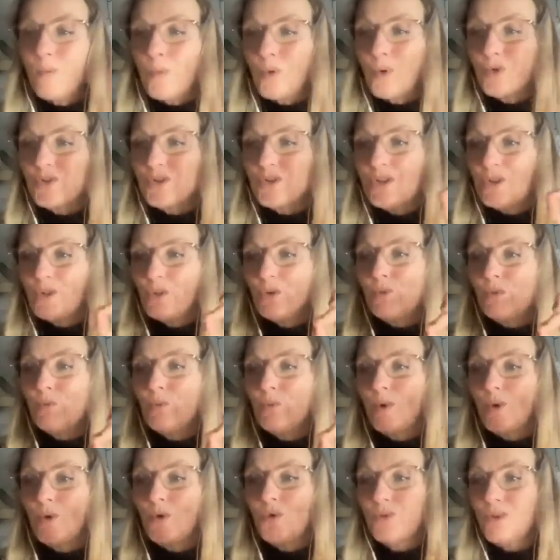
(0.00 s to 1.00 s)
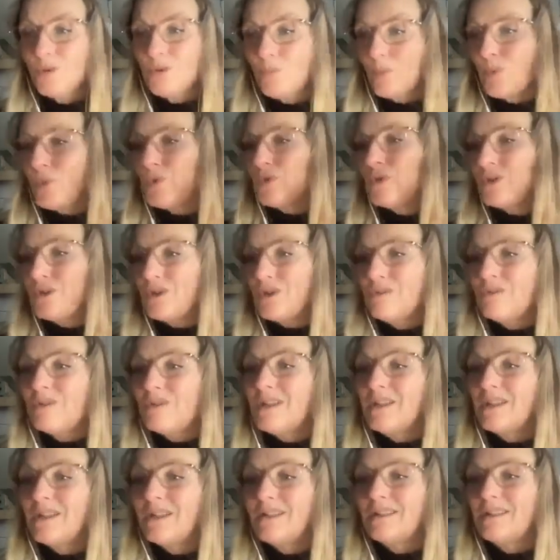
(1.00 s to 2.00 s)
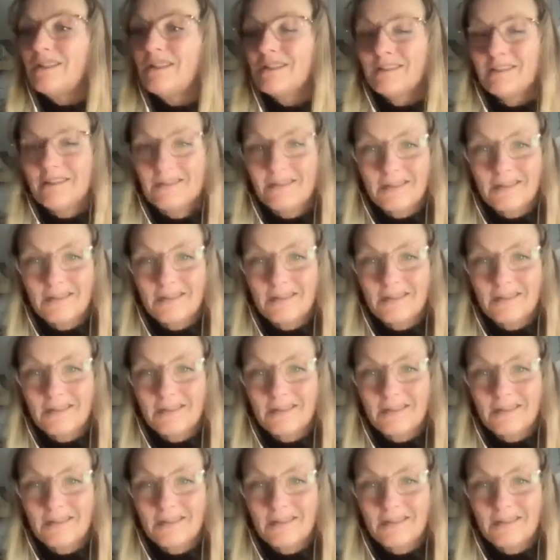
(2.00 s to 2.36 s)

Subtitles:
what do you want and what do you need?